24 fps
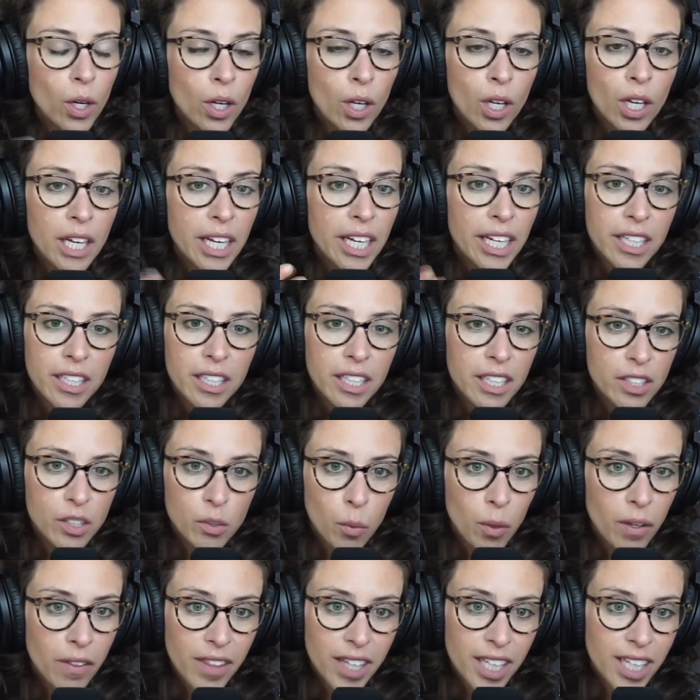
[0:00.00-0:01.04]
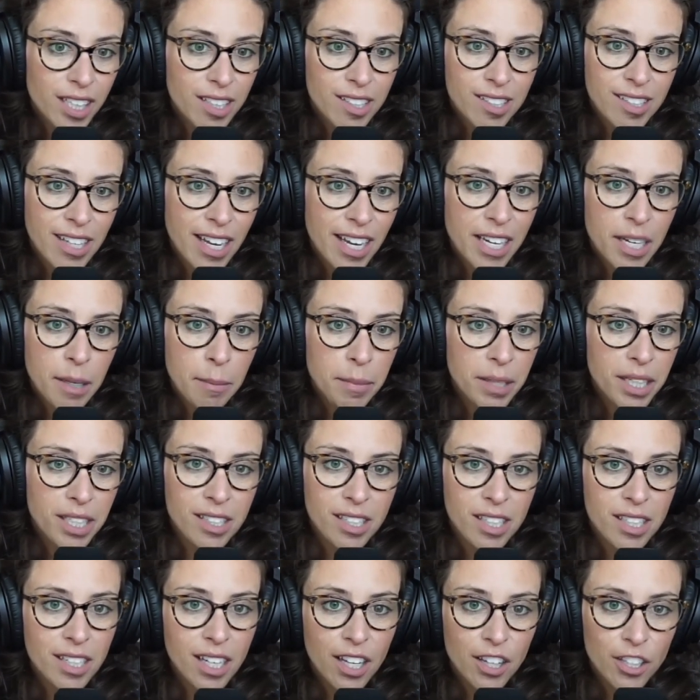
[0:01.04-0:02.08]
it's one thing to say it, but it's
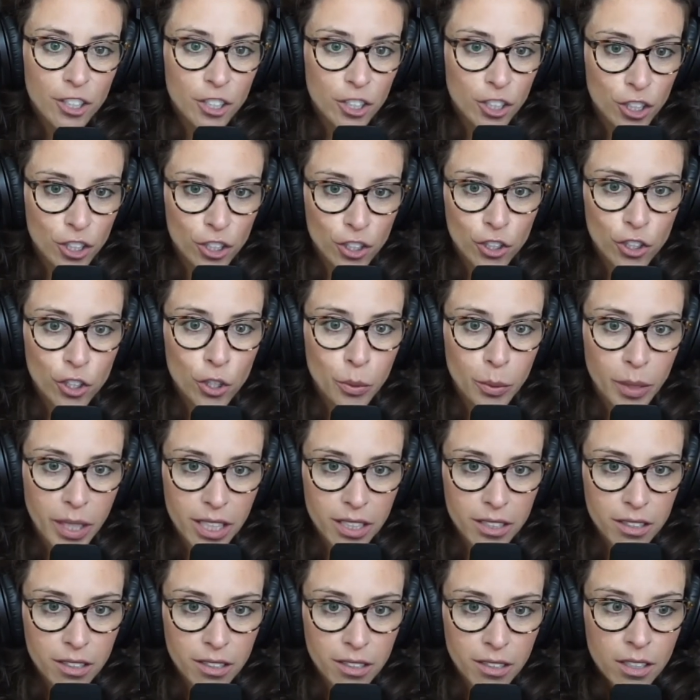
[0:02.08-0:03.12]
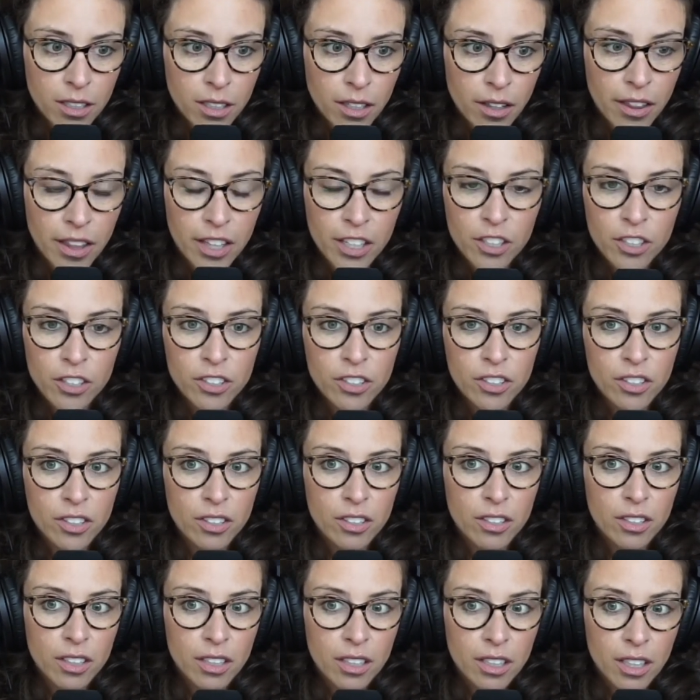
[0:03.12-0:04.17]
another to do it. There's
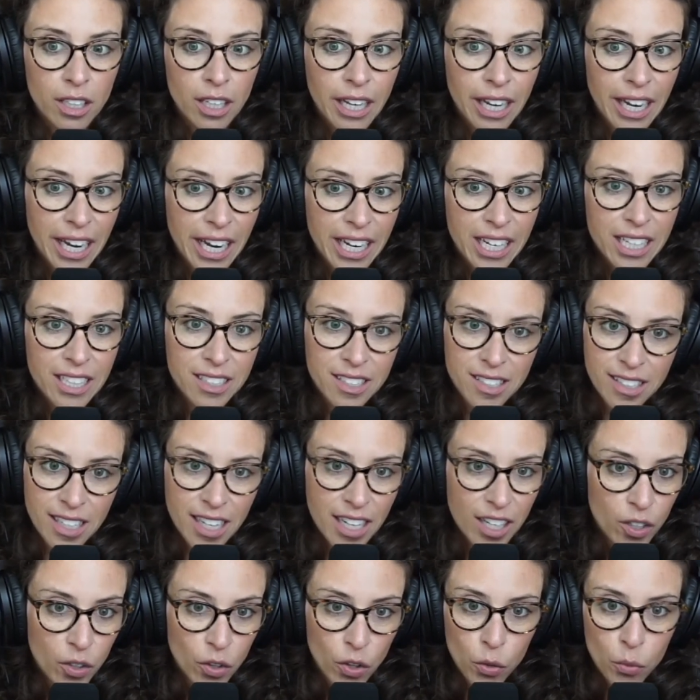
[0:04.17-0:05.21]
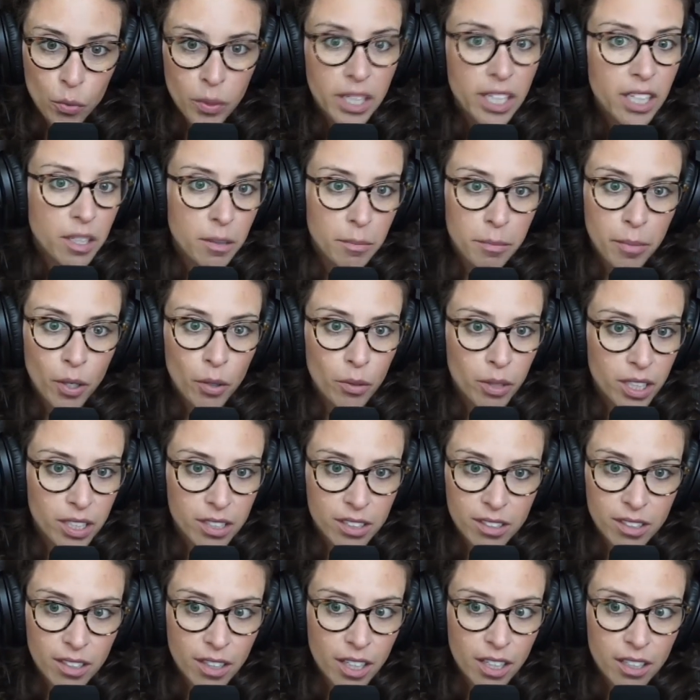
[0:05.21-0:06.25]
hands down 3 components
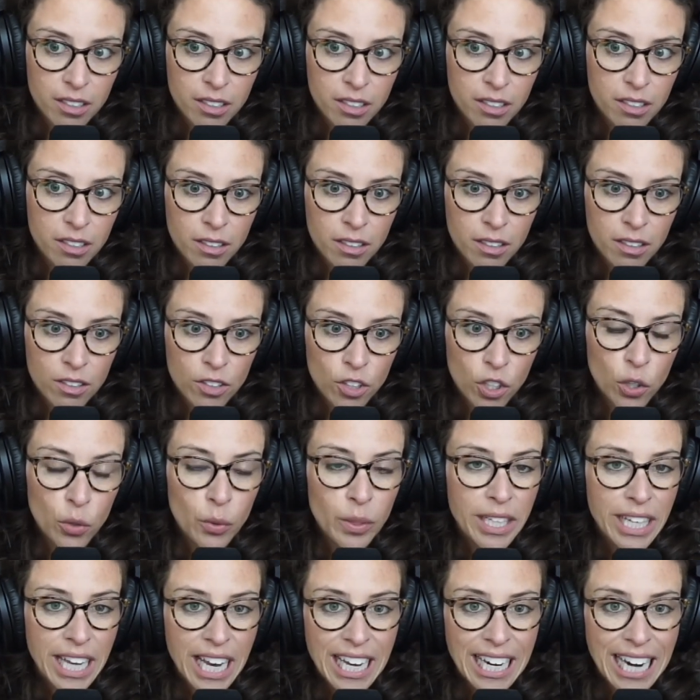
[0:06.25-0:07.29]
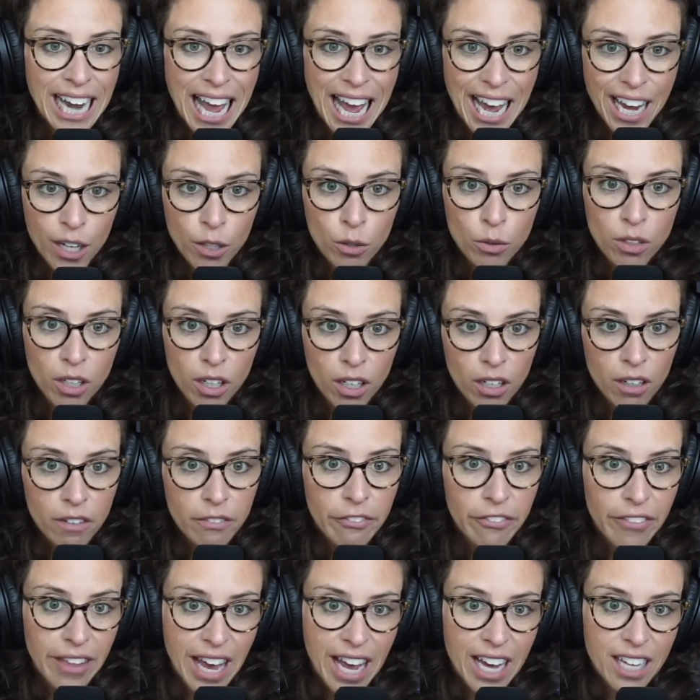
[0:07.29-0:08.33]
to this to get out
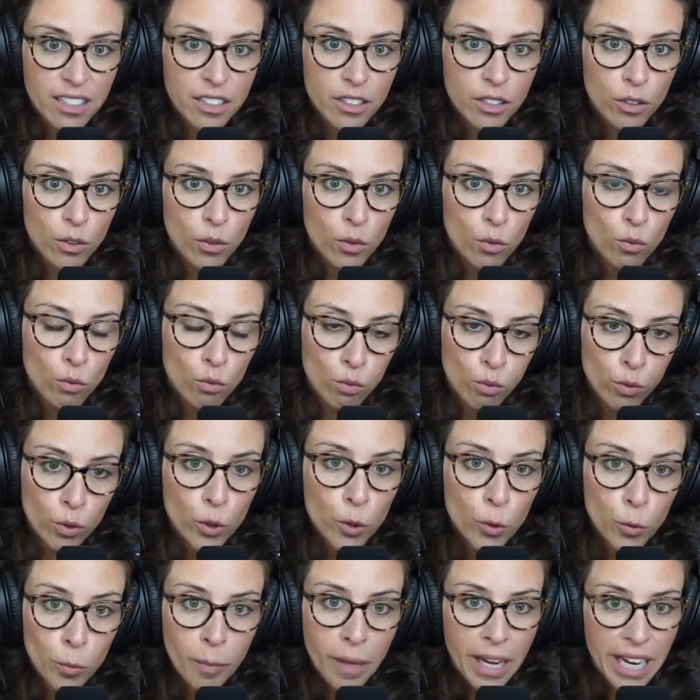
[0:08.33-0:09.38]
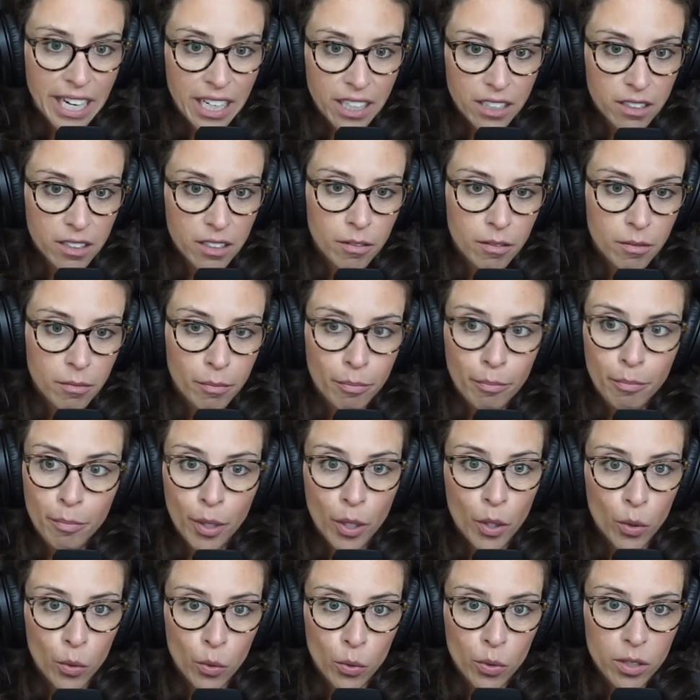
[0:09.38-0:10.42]
of that roommate
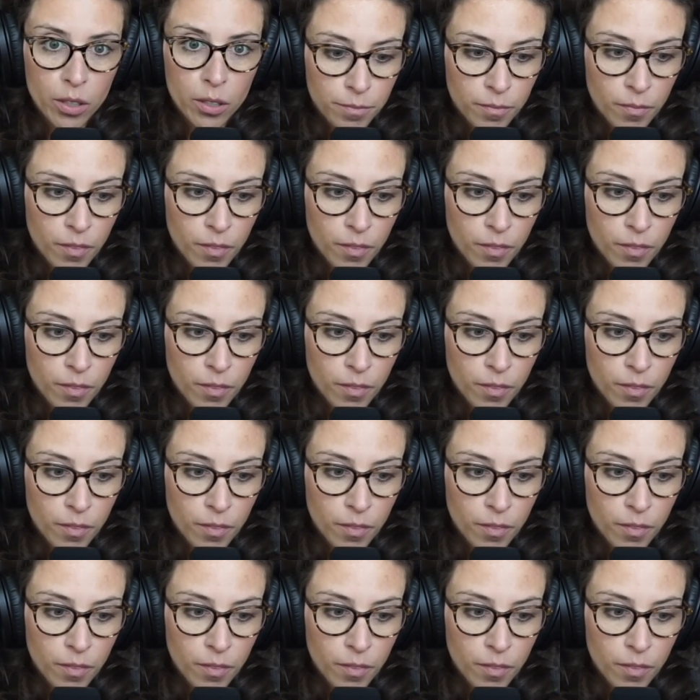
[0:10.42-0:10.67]
mode.